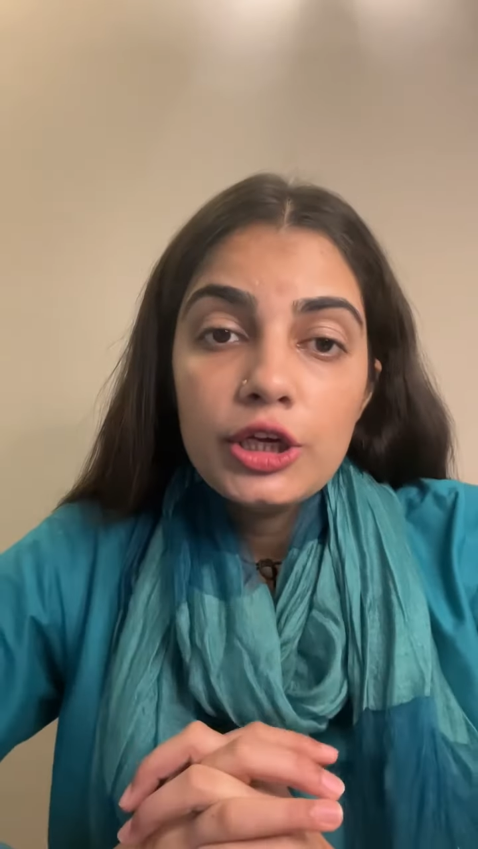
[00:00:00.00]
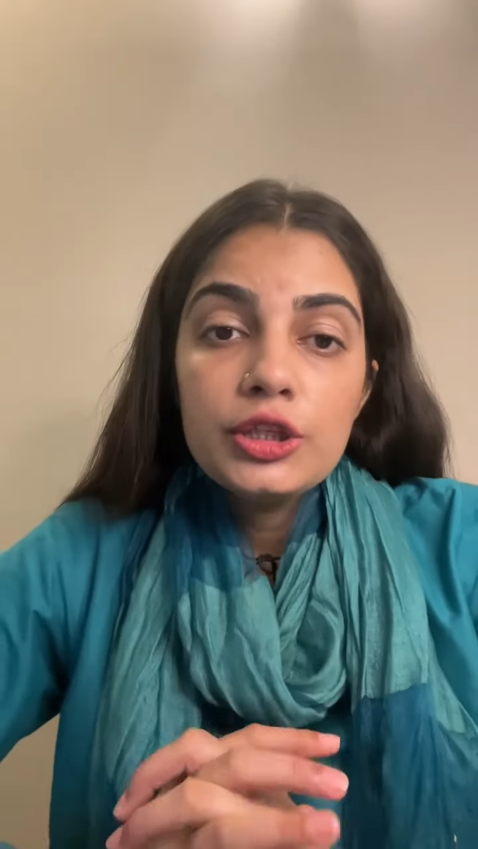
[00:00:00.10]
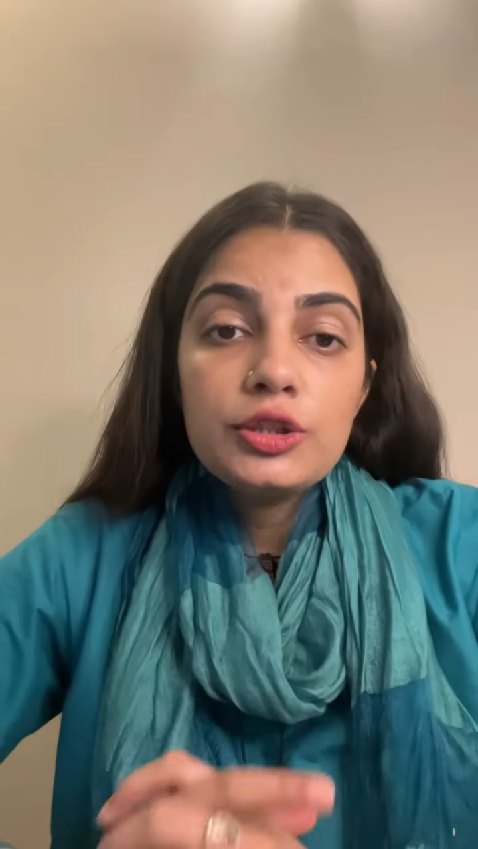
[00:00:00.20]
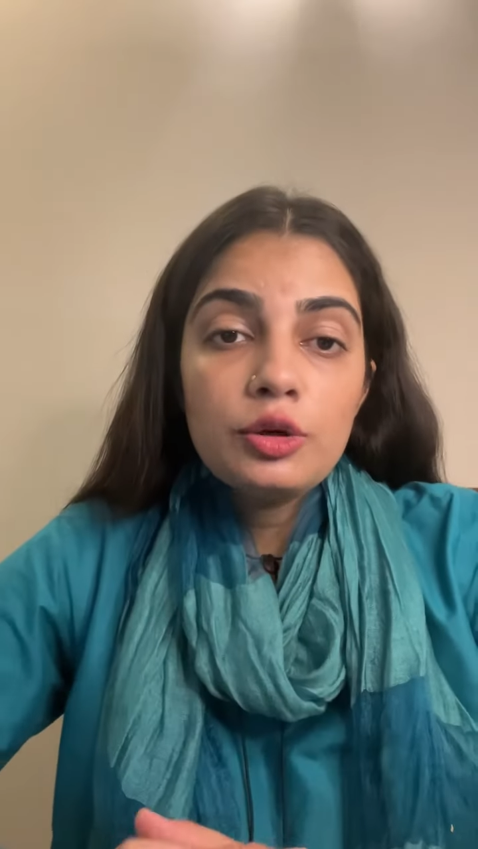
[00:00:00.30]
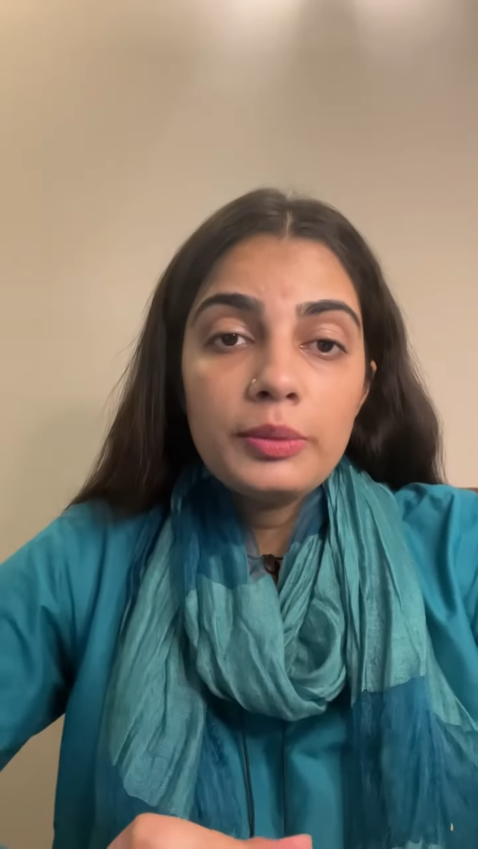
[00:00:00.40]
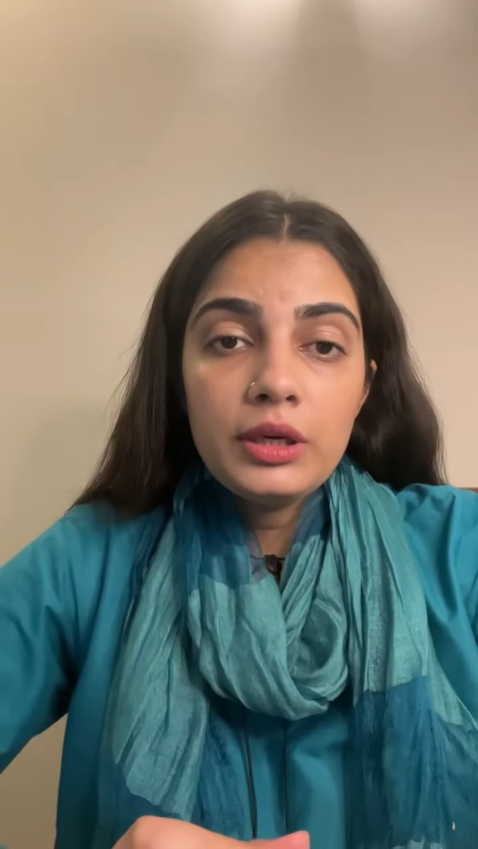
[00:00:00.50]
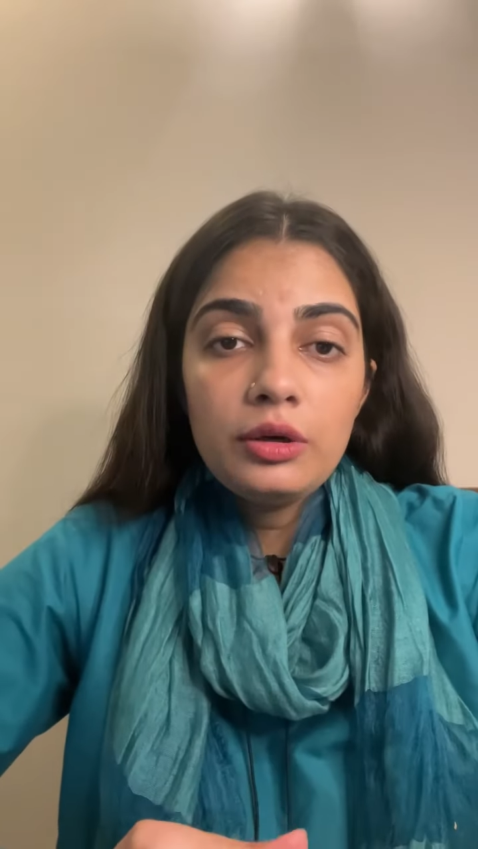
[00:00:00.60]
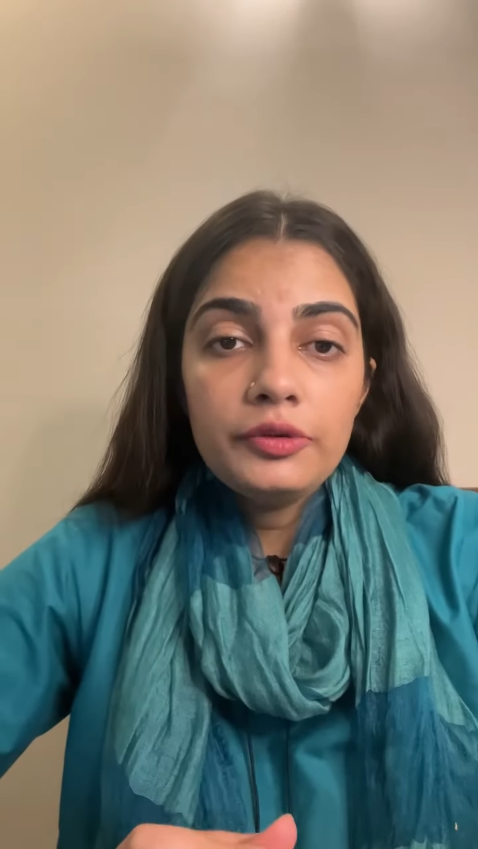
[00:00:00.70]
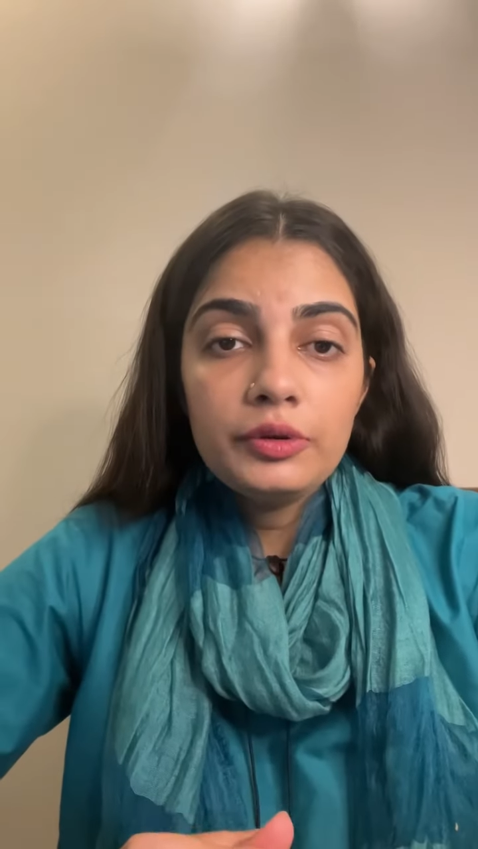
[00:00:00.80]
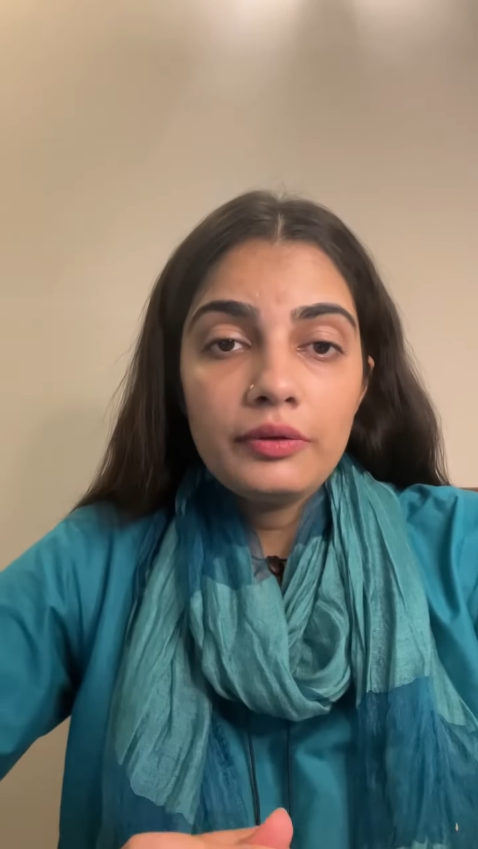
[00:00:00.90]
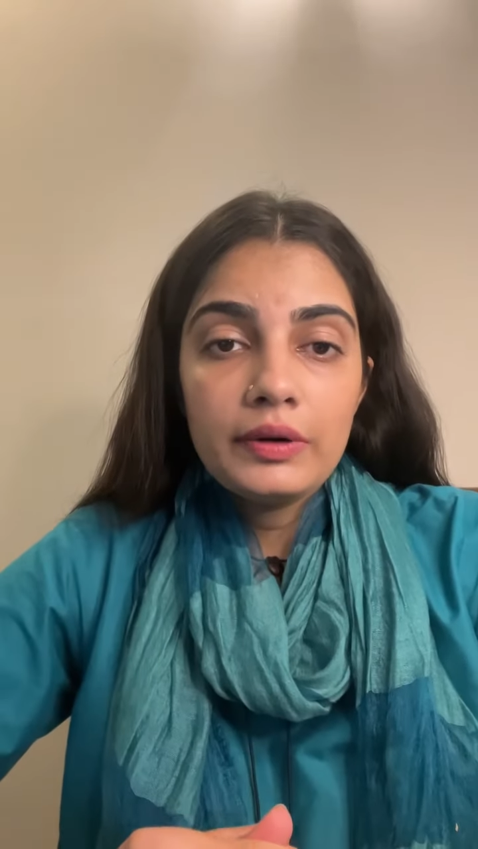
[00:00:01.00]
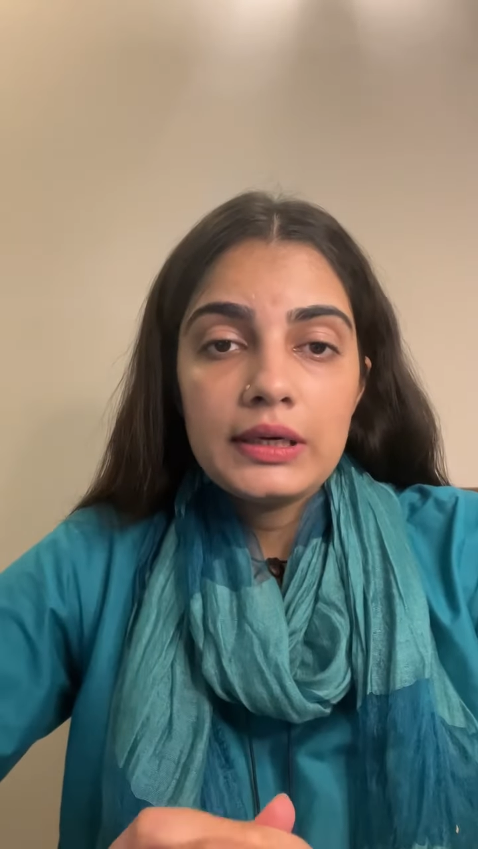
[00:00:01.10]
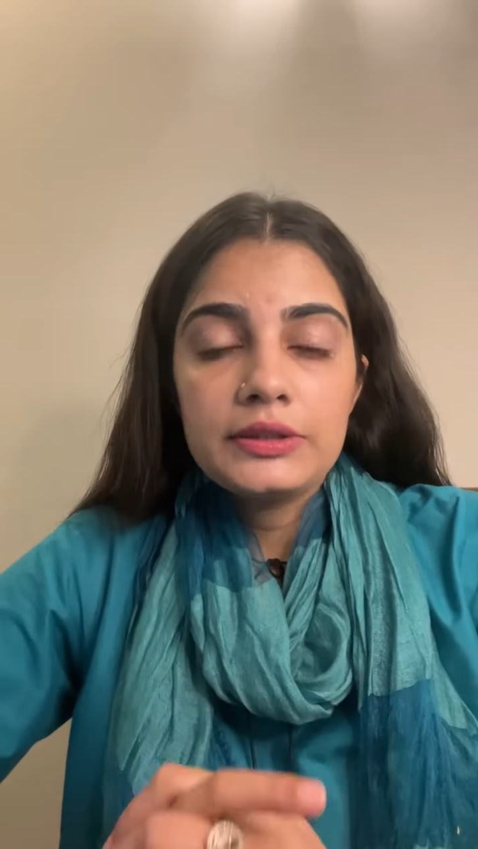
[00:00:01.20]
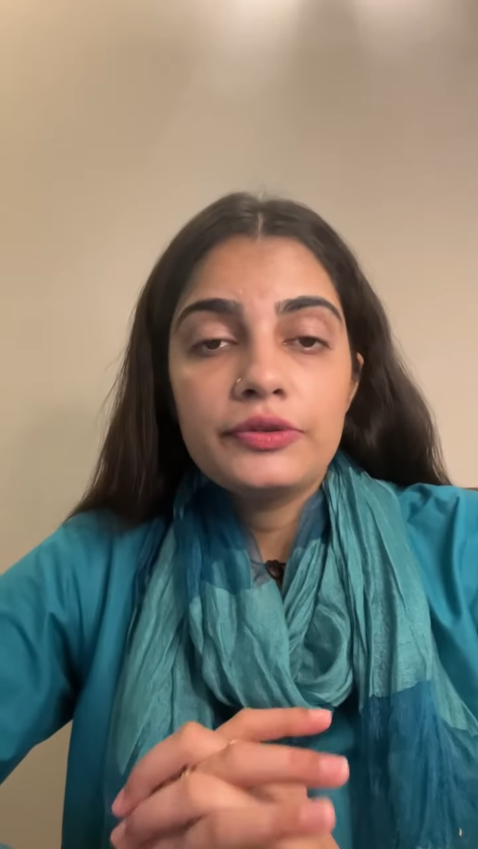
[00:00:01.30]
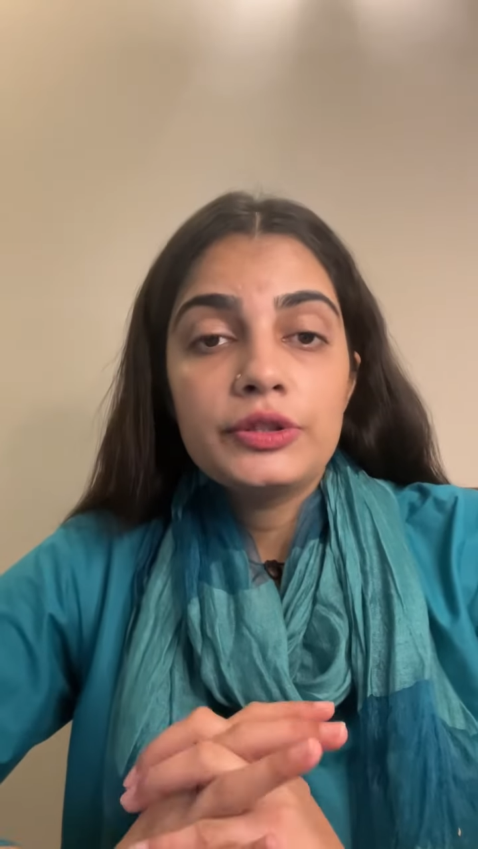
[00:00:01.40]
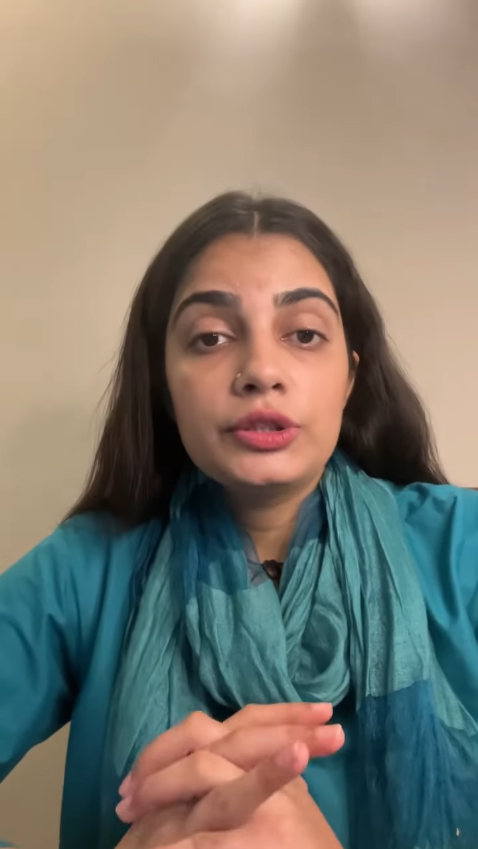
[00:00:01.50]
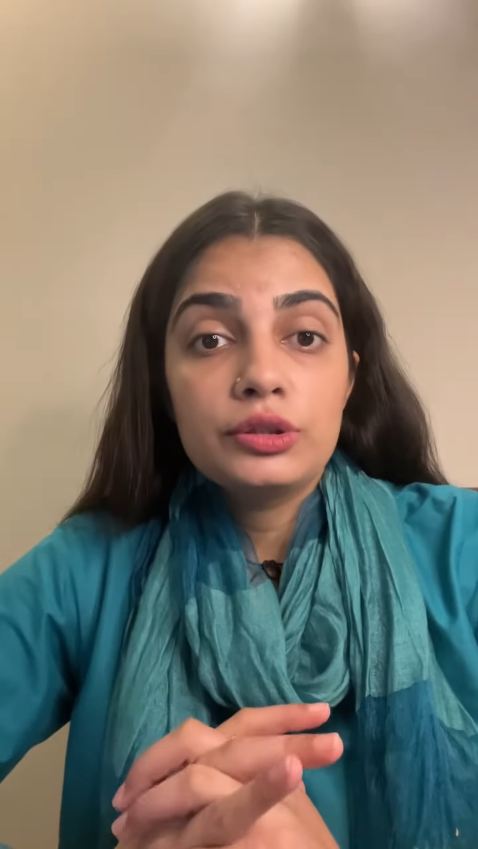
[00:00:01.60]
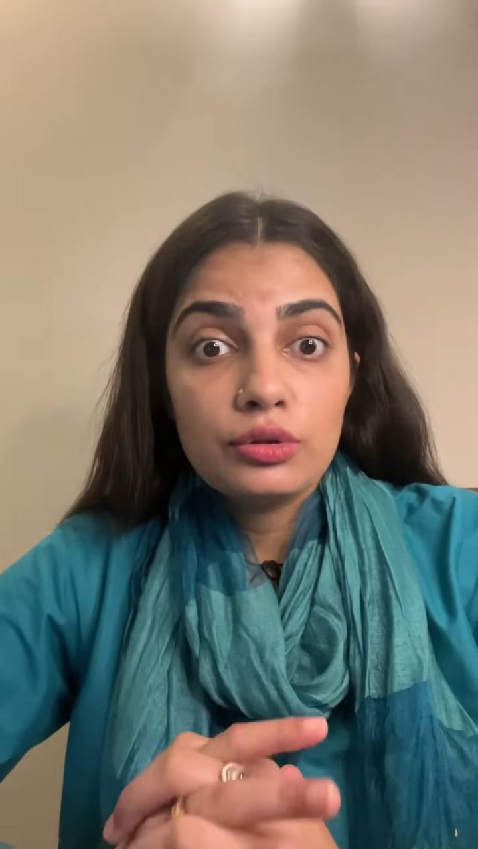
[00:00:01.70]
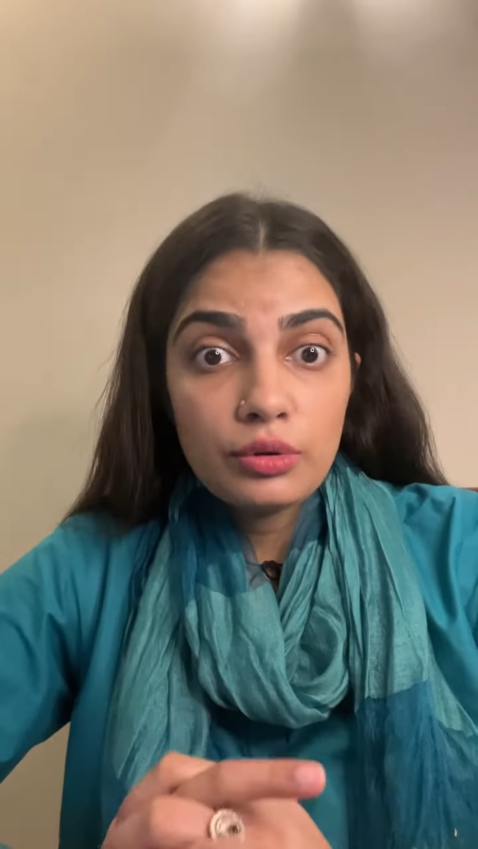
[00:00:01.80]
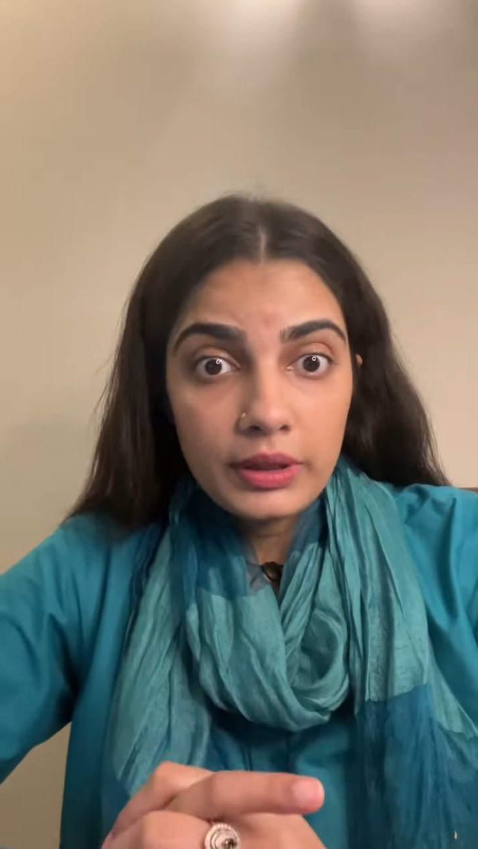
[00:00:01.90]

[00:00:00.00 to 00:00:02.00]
So many of you have asked for so